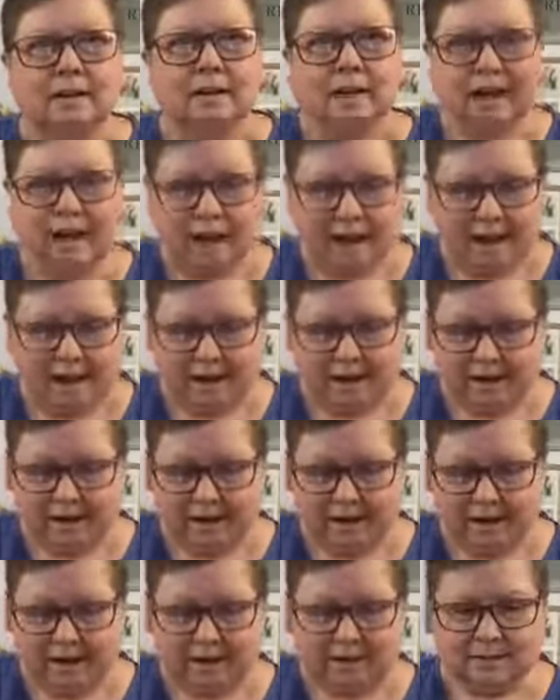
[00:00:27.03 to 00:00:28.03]
Hi,
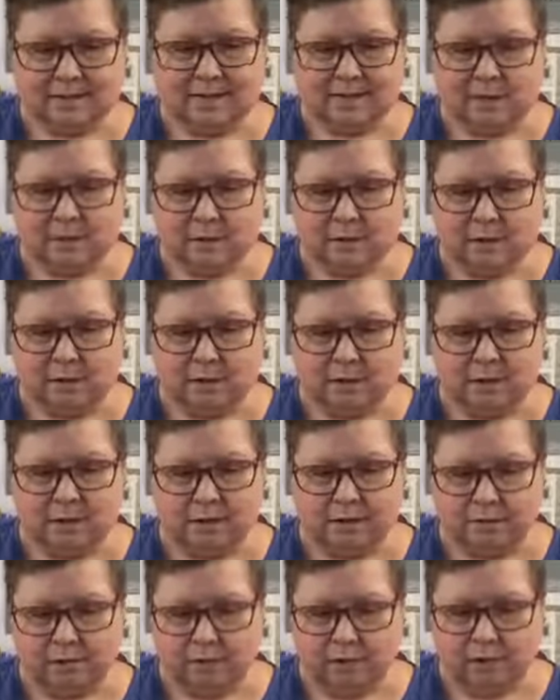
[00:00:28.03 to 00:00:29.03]
guys. How are
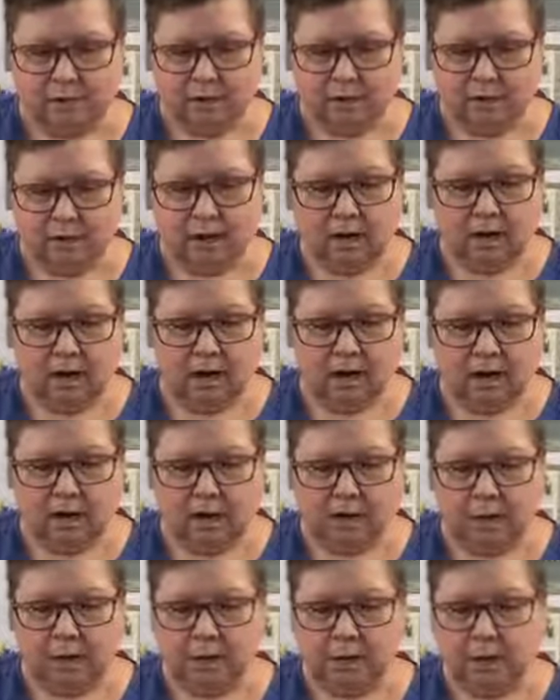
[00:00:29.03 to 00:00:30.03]
you?
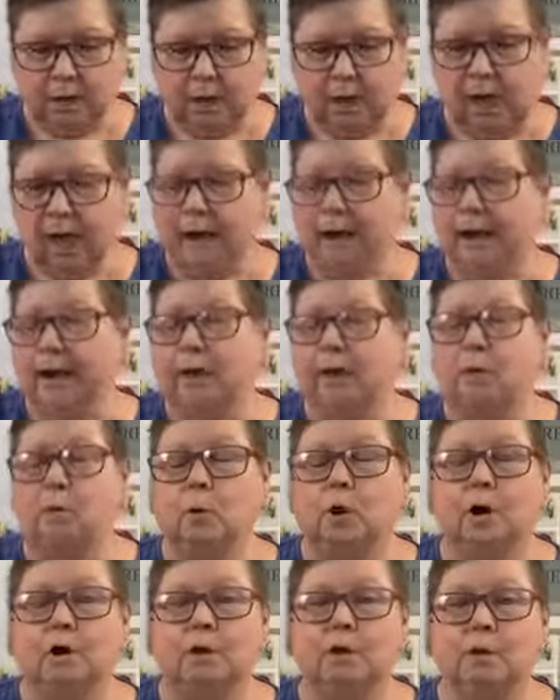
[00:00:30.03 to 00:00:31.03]
Um, Anna
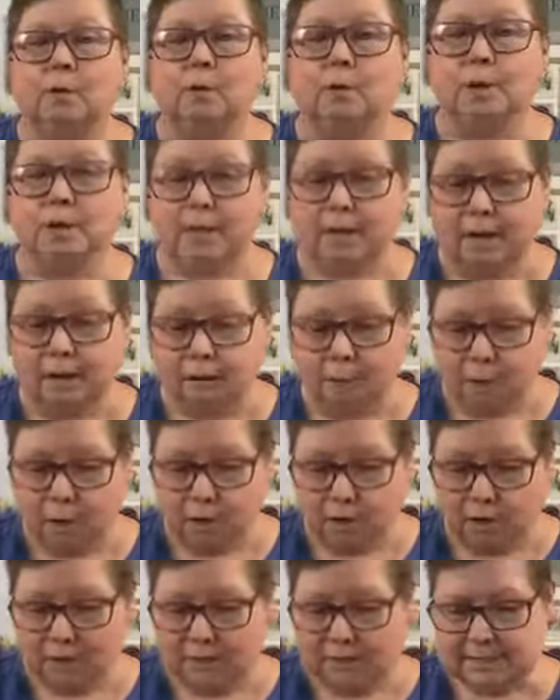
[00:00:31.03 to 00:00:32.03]
Walker with Anna
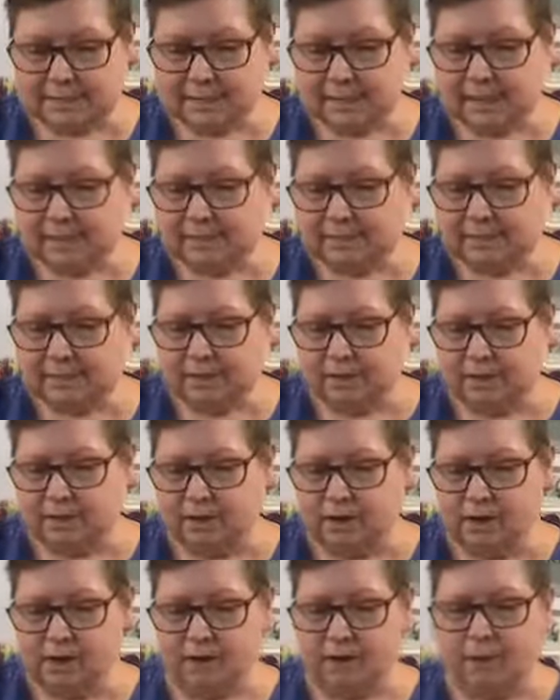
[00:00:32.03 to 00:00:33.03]
Walker Designs
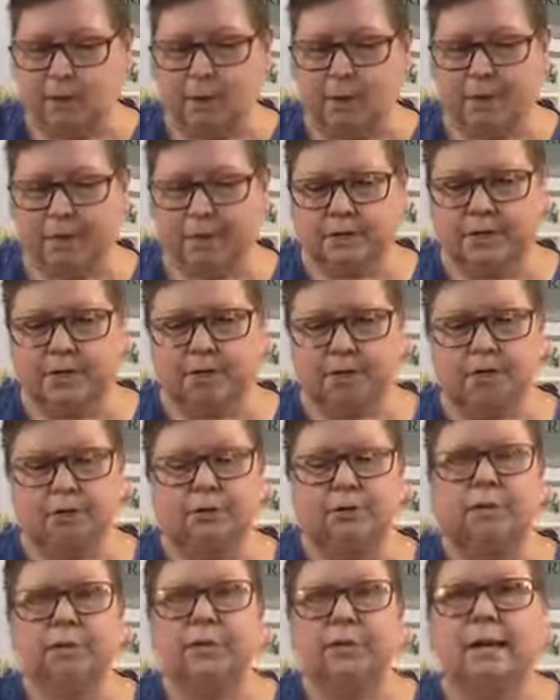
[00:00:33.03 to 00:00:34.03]
here, coming to
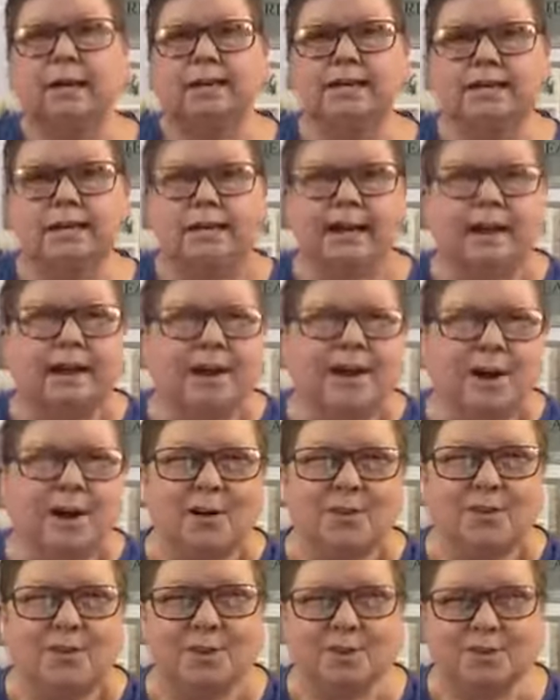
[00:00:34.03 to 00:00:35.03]
you late today
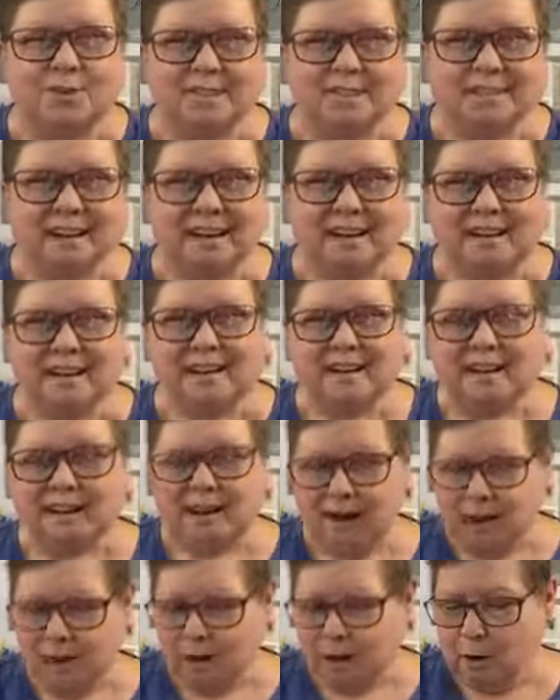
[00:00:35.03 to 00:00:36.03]
on Thursday.
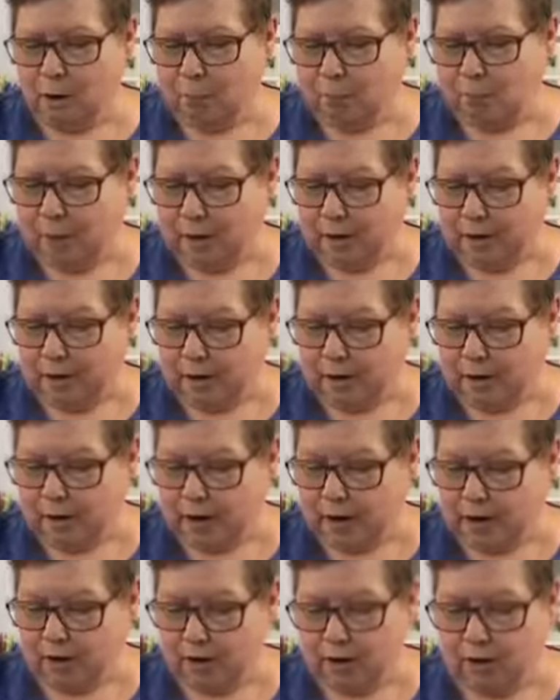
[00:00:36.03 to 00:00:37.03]
My
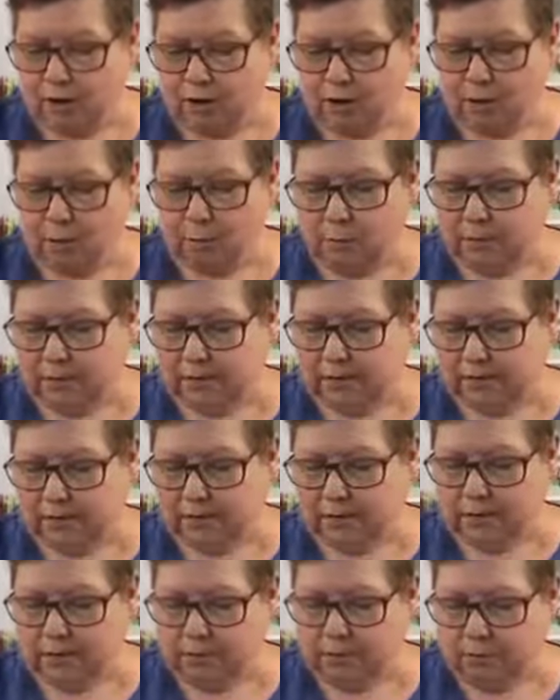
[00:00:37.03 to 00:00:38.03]
granddaughter was
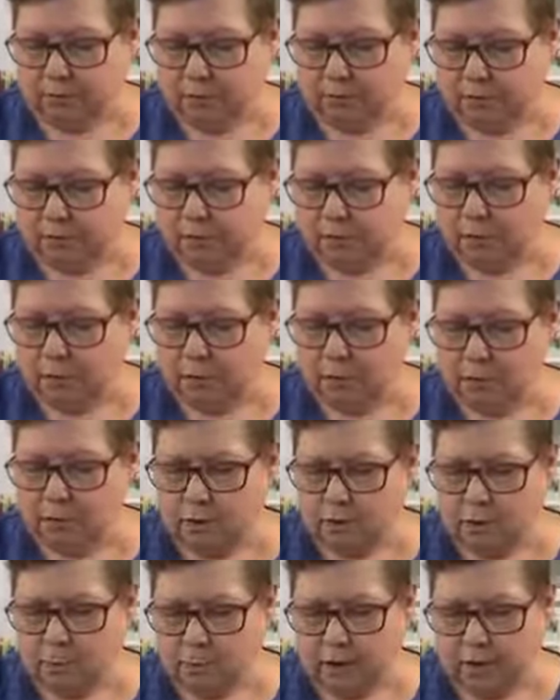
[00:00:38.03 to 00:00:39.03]
here for the
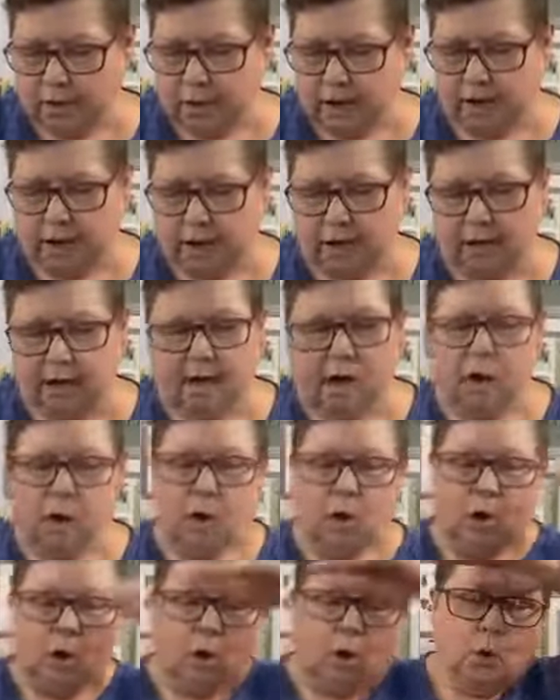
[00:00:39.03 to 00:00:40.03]
morning, and
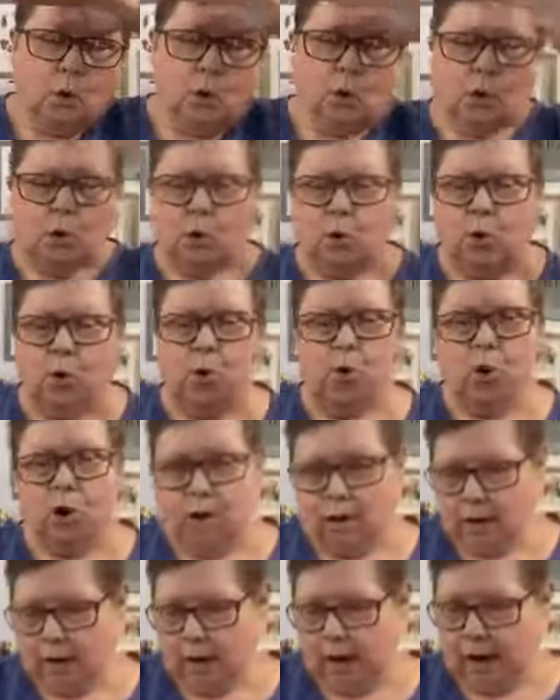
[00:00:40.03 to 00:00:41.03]
whew,
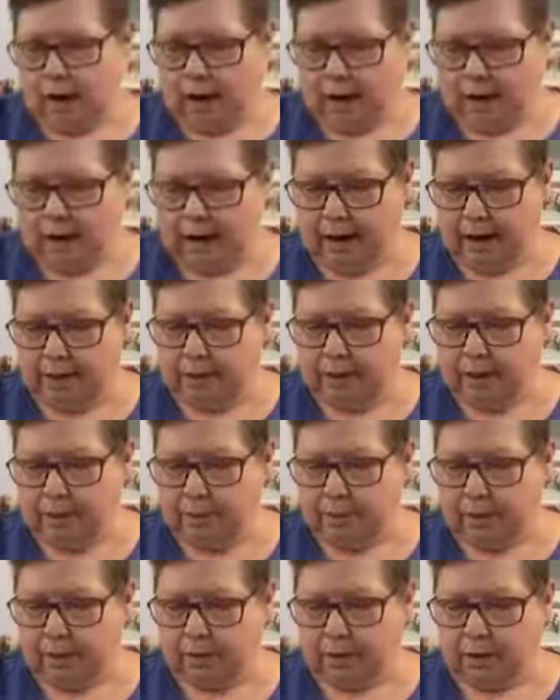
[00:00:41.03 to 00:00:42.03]
I got
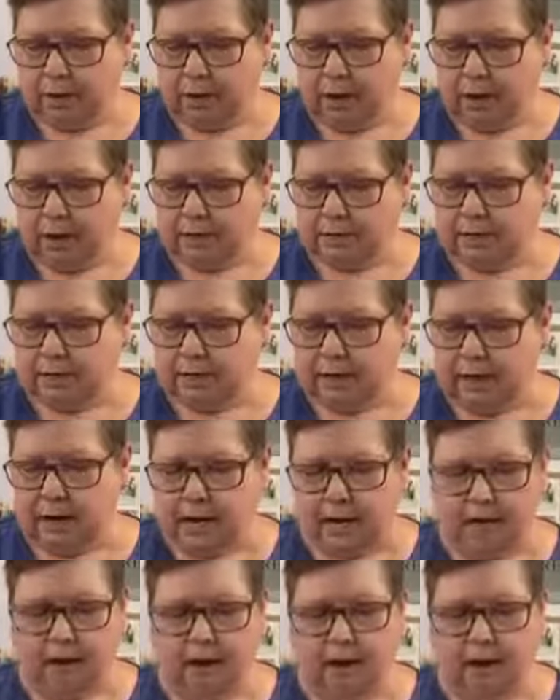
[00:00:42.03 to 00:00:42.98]
my workout today.